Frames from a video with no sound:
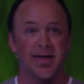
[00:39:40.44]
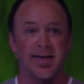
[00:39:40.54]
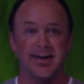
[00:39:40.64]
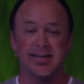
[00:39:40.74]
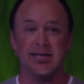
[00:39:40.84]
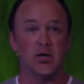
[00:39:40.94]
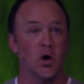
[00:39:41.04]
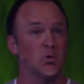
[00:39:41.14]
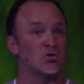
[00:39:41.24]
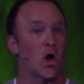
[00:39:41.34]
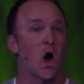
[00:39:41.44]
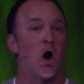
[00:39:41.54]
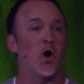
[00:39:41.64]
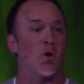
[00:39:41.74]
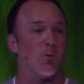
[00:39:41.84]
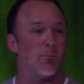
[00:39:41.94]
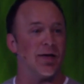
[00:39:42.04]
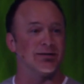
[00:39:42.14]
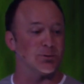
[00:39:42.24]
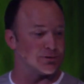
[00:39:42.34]
and he goes home.
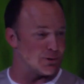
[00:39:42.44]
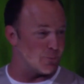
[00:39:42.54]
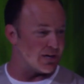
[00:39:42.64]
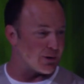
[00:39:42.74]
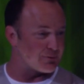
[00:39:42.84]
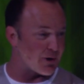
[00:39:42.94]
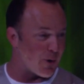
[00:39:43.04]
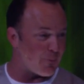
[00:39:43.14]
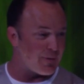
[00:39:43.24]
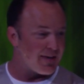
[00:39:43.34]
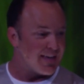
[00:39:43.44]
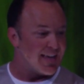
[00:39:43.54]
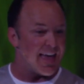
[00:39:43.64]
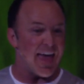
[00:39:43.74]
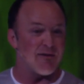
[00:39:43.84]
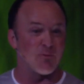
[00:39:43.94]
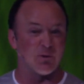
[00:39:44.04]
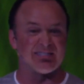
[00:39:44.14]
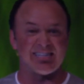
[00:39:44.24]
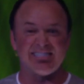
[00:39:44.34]
And don't you know when he goes home,
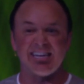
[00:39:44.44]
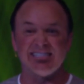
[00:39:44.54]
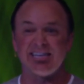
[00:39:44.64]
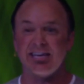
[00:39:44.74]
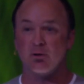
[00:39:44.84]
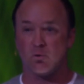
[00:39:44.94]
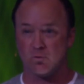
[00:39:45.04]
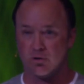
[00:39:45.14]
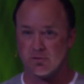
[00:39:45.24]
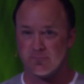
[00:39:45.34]
everyone sees he's healed.